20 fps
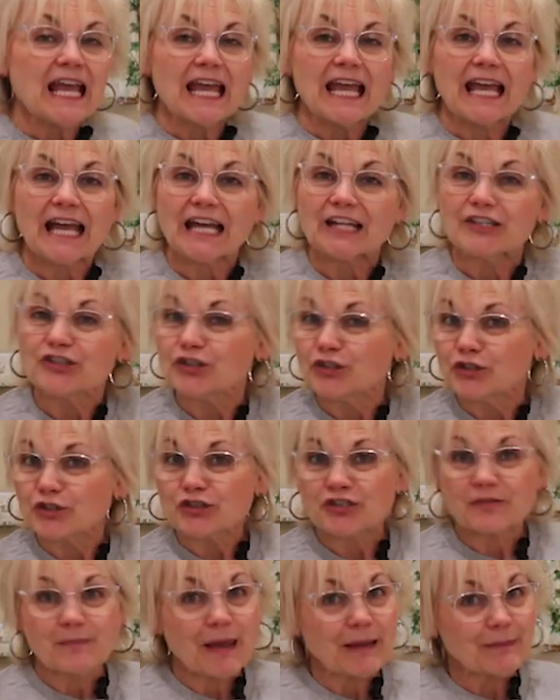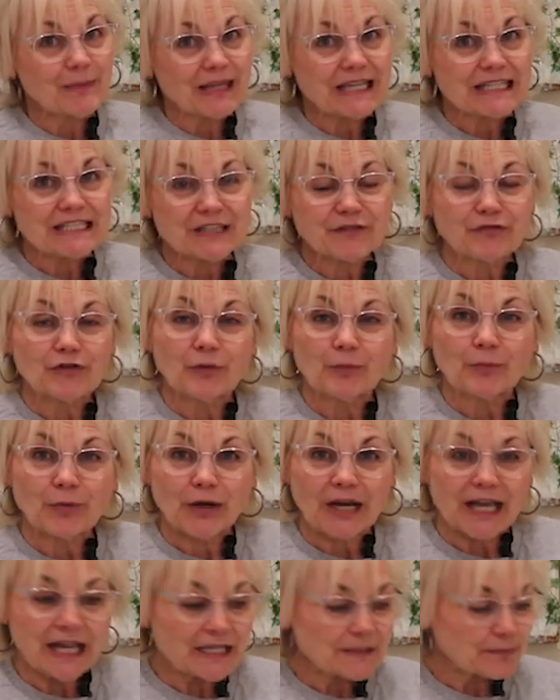and yours may be a different
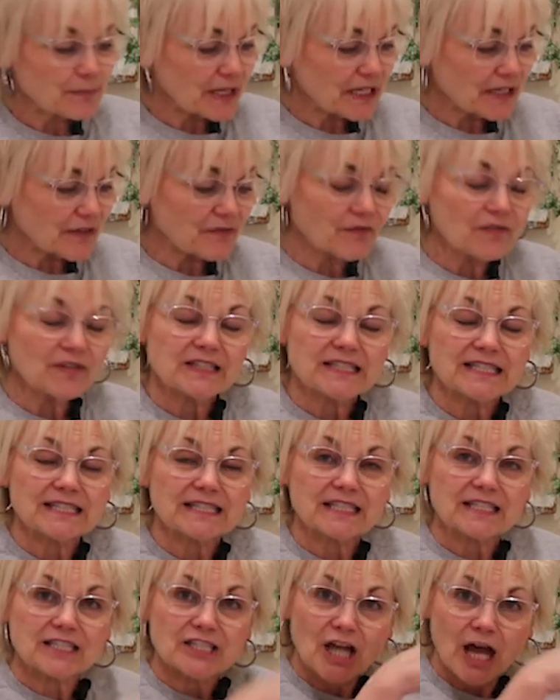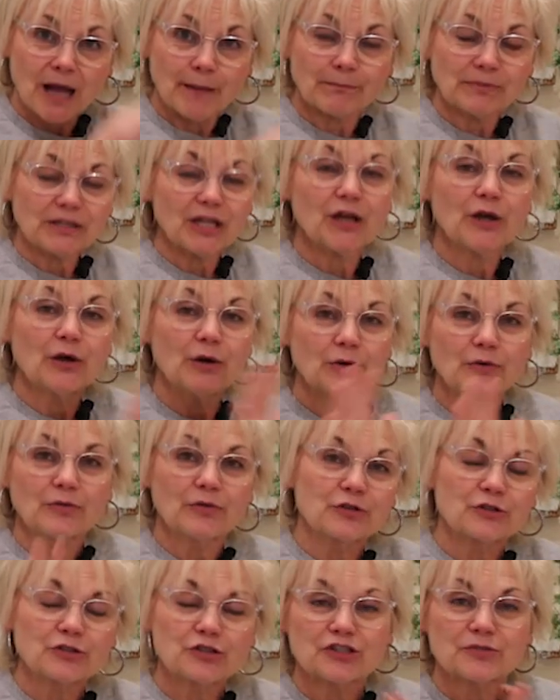brand, but if it's a top load,
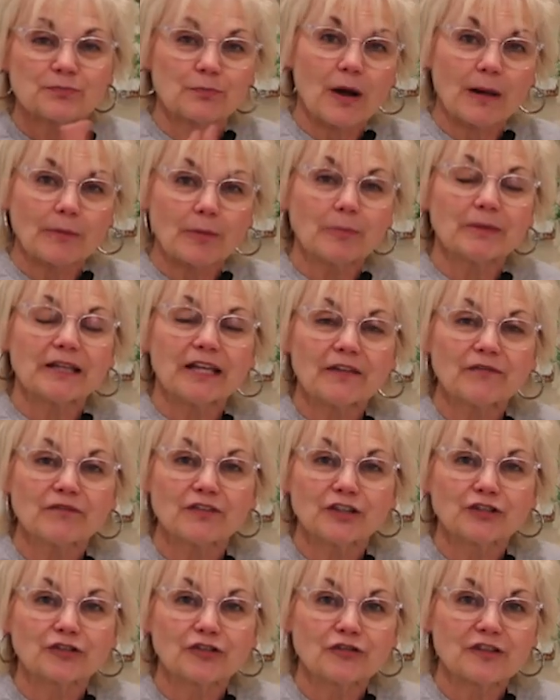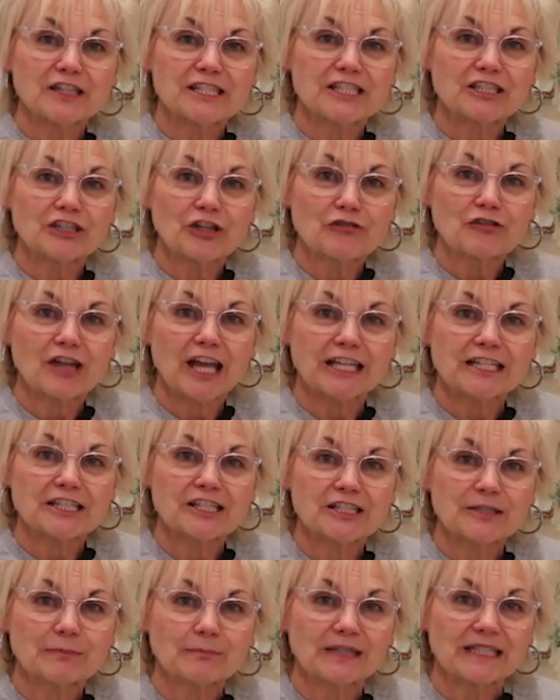there's probably a filter that's located
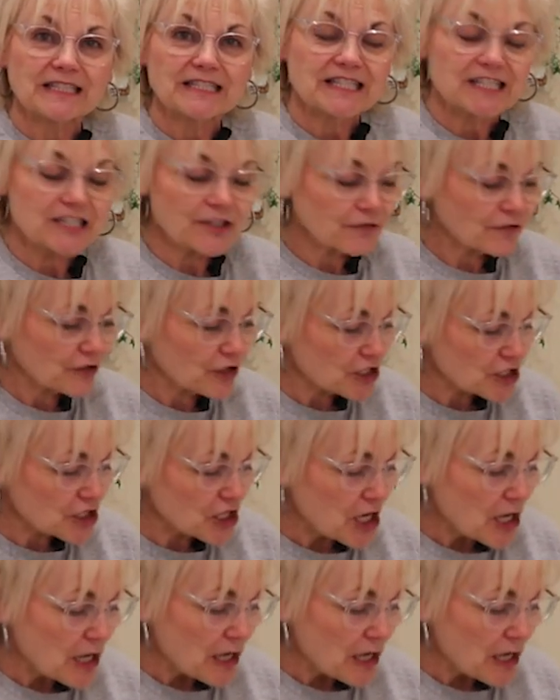someplace different.